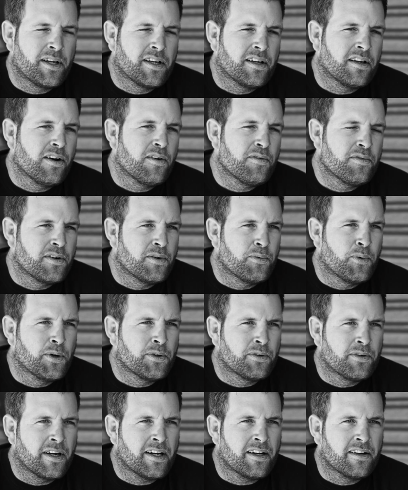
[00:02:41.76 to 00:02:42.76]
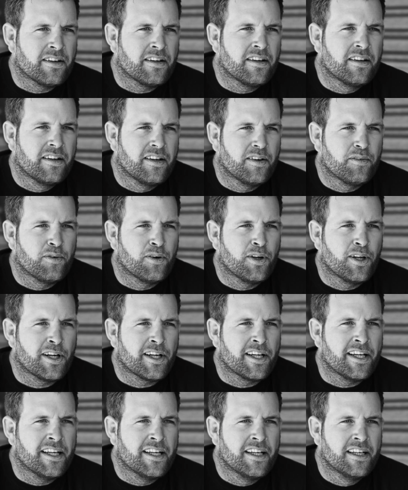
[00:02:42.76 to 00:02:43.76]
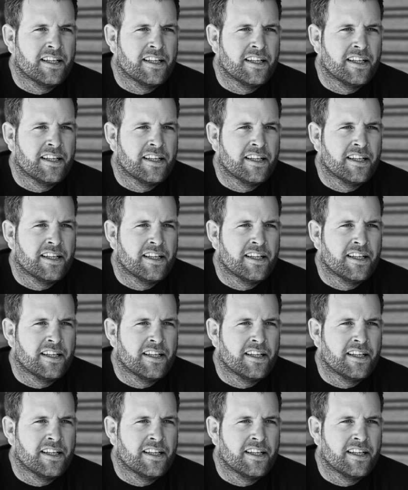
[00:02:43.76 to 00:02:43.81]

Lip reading: we could go for the world record if we're lucky.